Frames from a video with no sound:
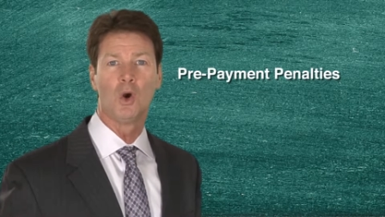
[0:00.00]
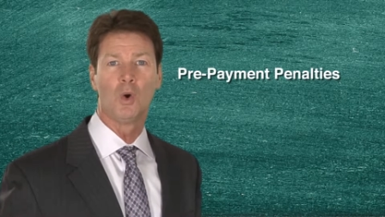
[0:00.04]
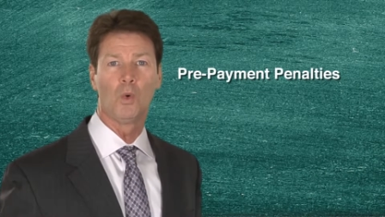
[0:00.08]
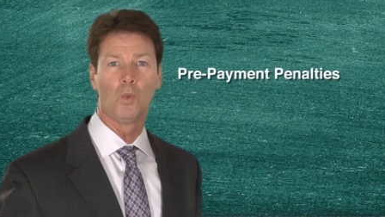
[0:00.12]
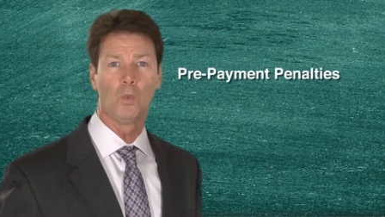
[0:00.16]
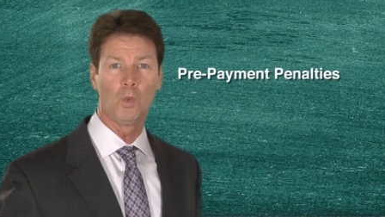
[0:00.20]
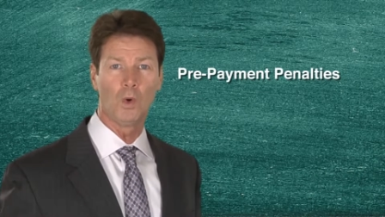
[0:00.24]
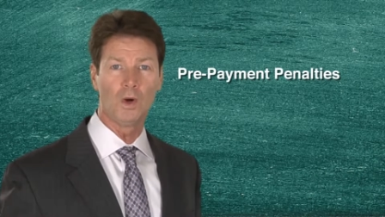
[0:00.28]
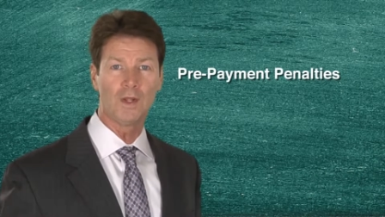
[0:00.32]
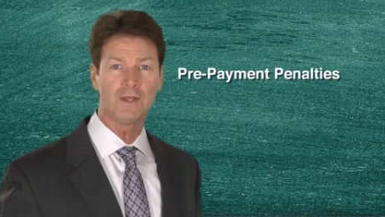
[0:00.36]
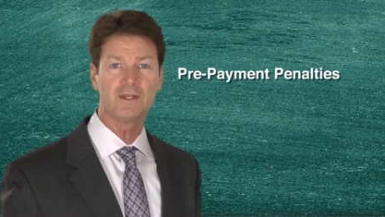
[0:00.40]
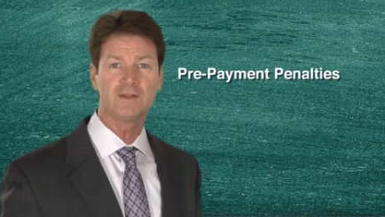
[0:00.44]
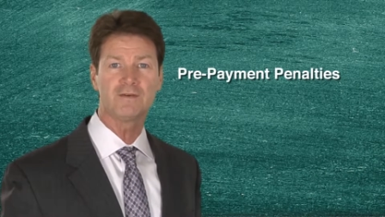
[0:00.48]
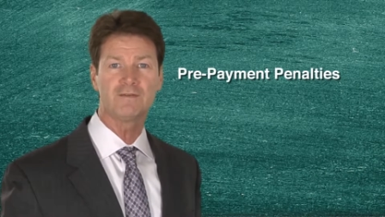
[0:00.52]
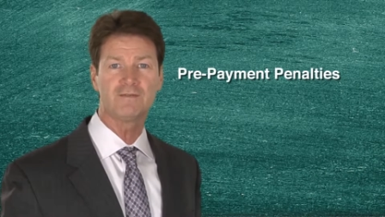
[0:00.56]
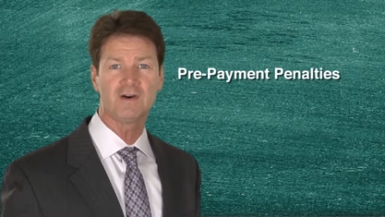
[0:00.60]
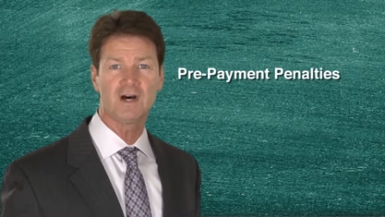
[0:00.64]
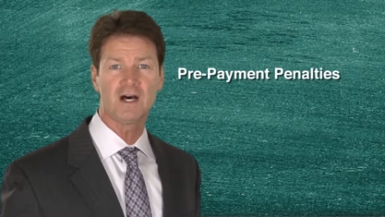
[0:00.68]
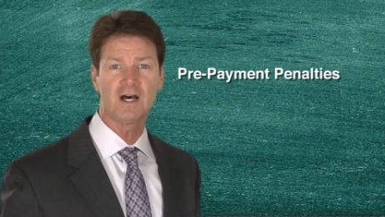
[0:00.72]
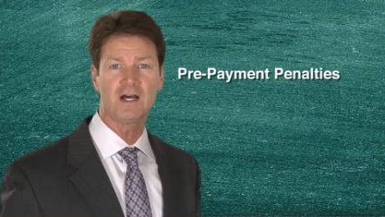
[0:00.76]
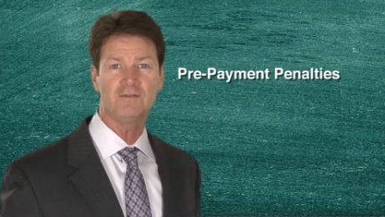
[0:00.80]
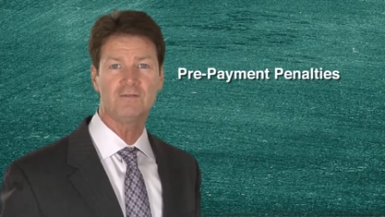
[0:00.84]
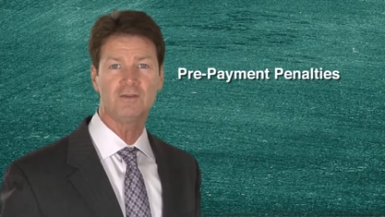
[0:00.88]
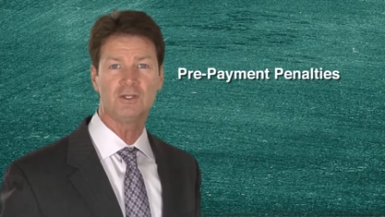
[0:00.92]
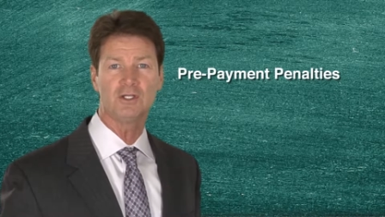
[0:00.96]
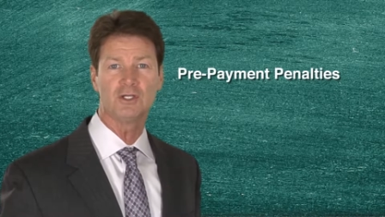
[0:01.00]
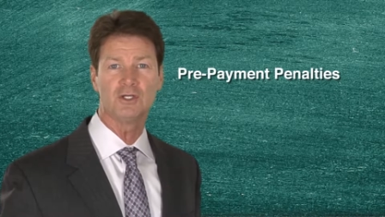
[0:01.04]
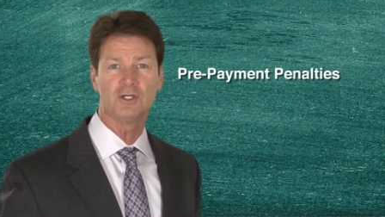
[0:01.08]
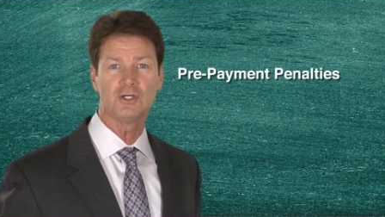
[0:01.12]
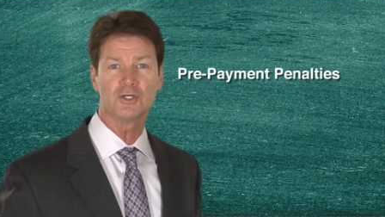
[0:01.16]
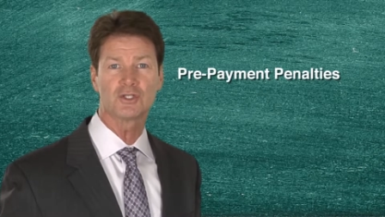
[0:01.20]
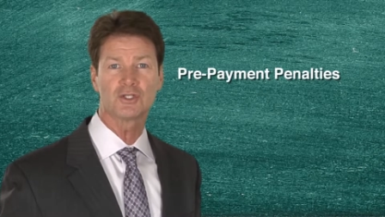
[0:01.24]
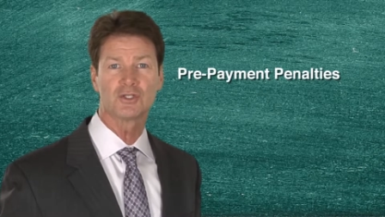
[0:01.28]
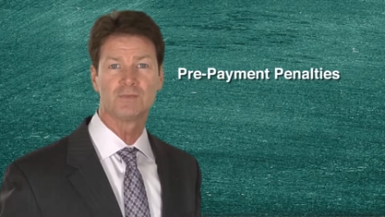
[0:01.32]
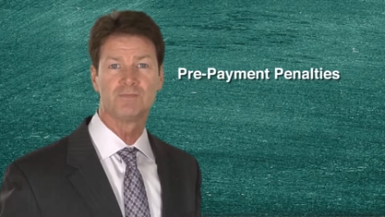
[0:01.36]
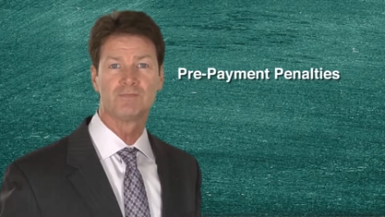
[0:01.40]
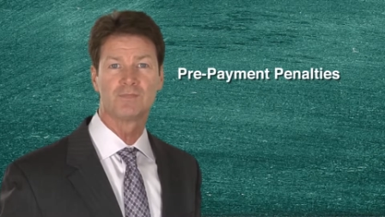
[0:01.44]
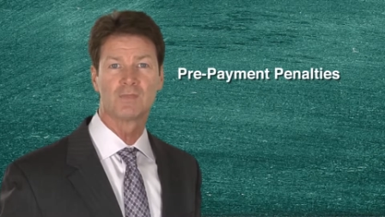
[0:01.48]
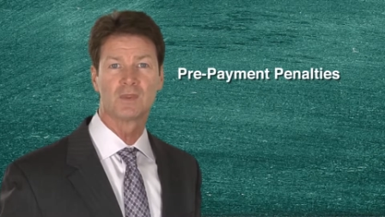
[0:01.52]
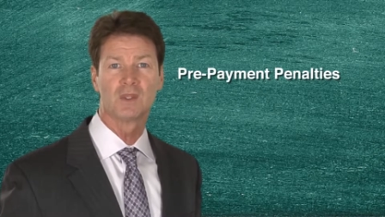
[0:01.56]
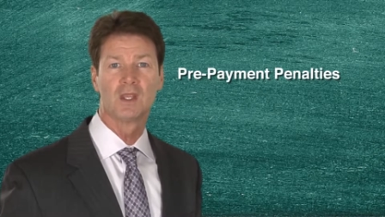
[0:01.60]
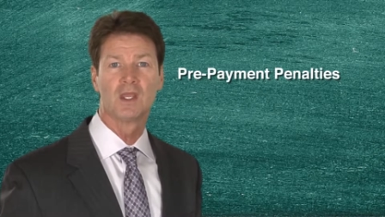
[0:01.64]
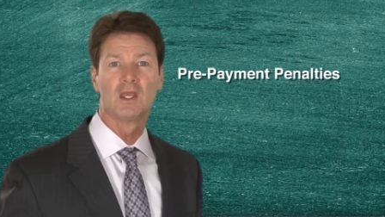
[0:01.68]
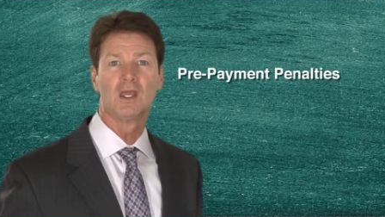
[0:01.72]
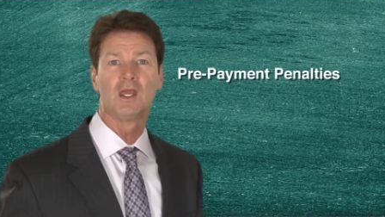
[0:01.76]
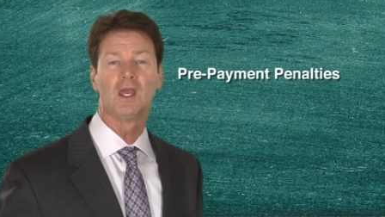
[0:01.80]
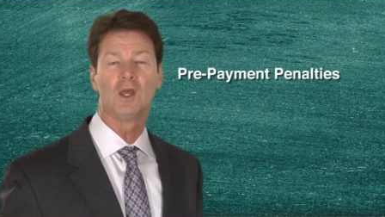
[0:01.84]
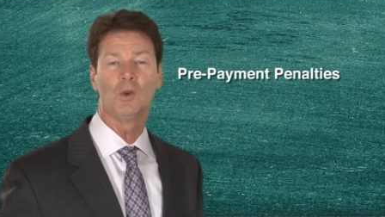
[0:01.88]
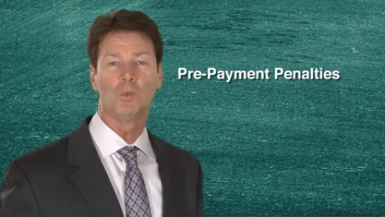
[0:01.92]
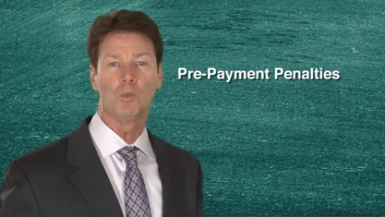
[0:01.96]
1 to 5 years
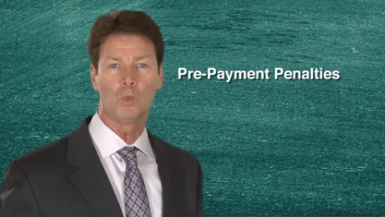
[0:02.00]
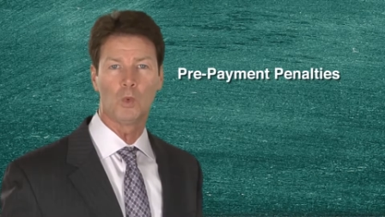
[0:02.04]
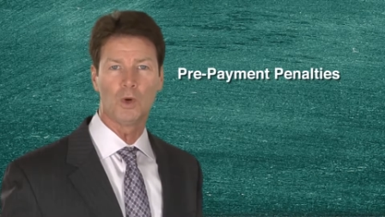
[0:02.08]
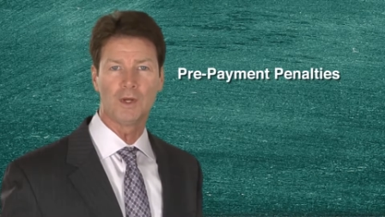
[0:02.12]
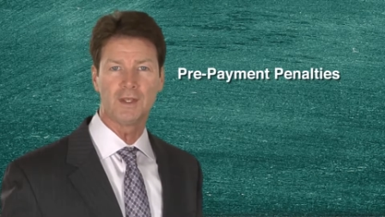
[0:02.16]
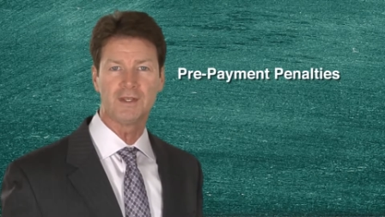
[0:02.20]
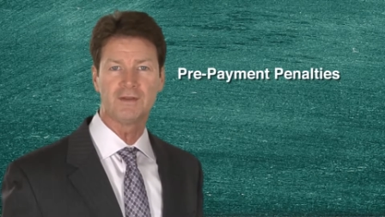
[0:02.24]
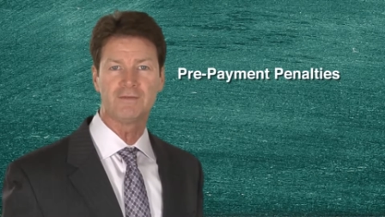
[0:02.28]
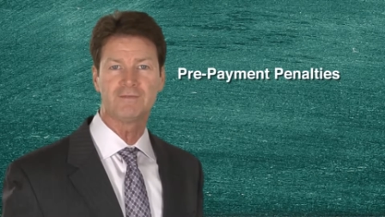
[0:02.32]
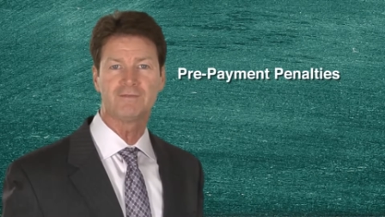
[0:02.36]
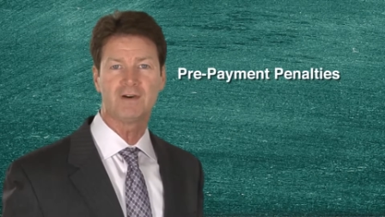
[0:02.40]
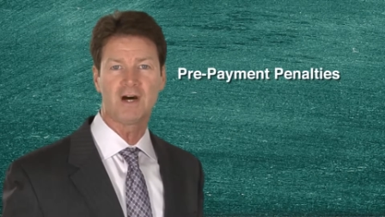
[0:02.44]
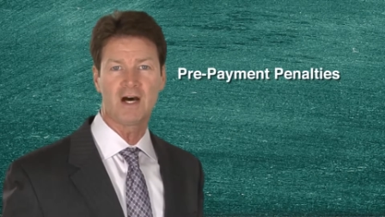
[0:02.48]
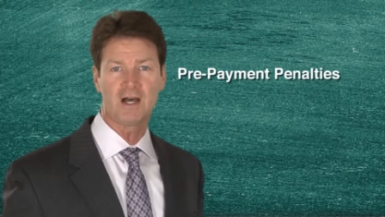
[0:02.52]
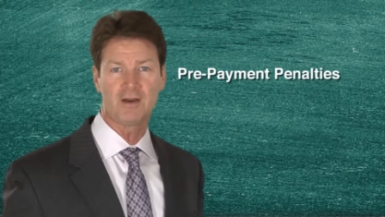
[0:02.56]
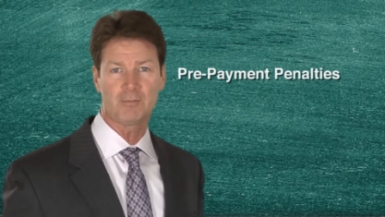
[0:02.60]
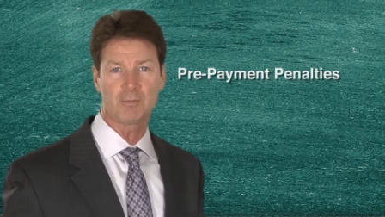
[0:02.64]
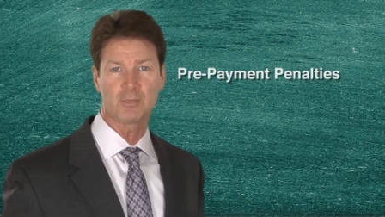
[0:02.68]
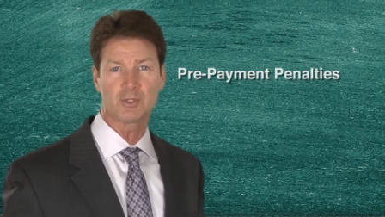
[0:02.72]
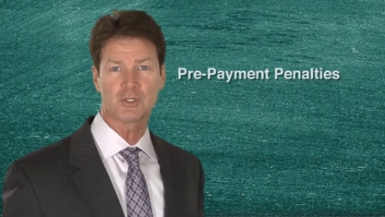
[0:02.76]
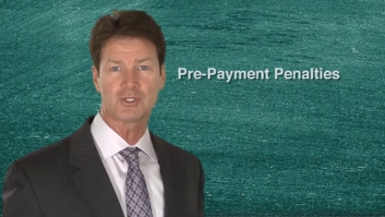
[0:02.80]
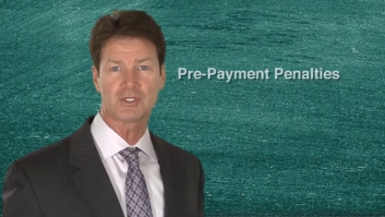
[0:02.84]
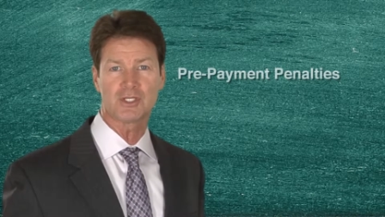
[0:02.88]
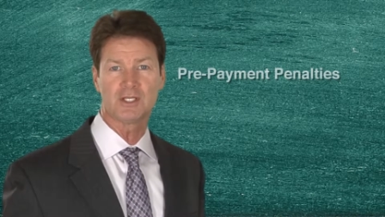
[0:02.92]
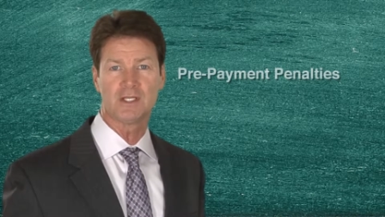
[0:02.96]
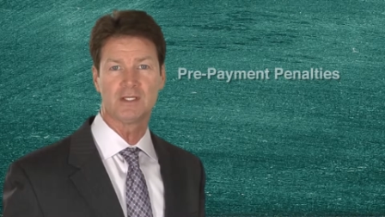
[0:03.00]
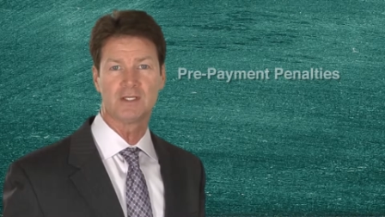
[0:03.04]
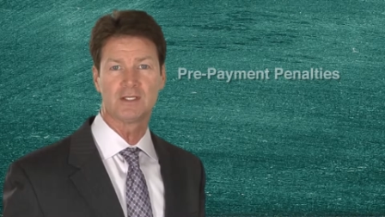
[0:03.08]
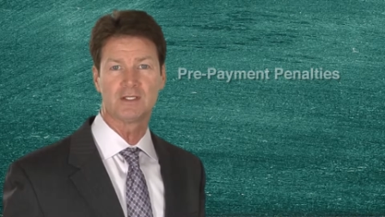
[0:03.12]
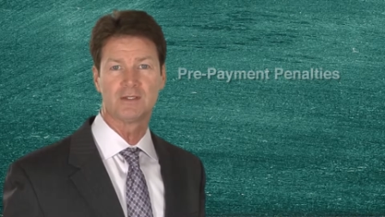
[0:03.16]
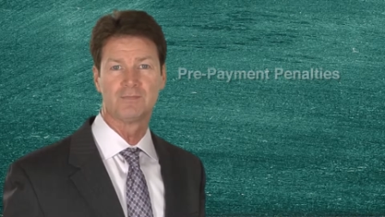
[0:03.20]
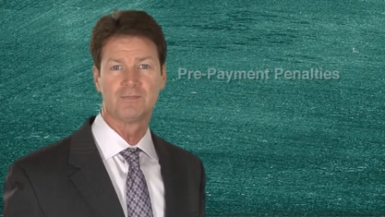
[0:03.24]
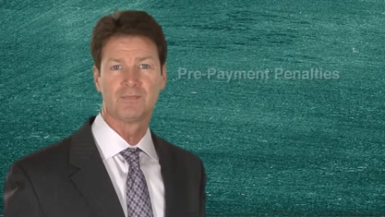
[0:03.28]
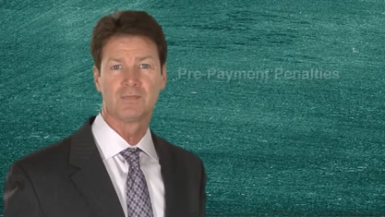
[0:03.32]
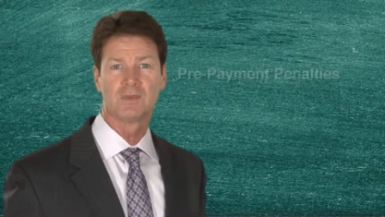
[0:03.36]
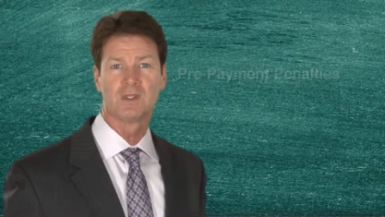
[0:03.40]
and 1 to 5 percent.